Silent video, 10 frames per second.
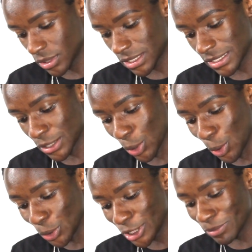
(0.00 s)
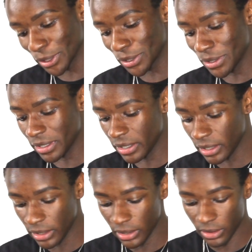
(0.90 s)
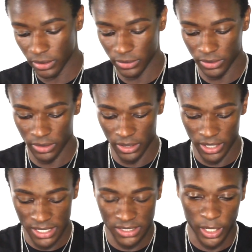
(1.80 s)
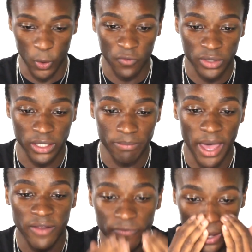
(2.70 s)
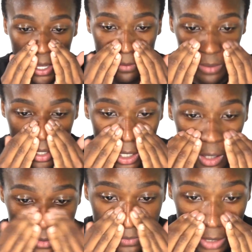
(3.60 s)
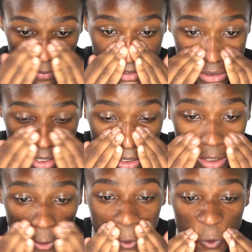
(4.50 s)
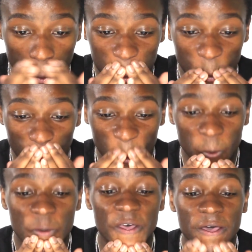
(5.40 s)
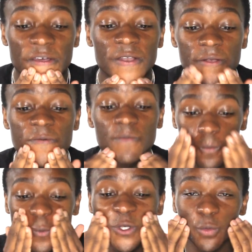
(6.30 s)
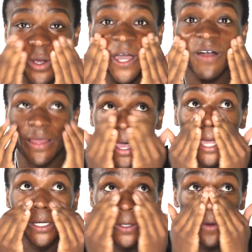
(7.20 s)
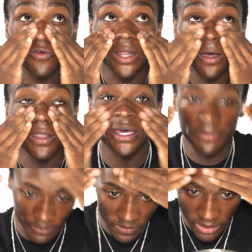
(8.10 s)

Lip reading: This is an oldie but goodie. It's not overly mattifying. It helps prep the skin, control the oil, and when you break out like I do every now and then,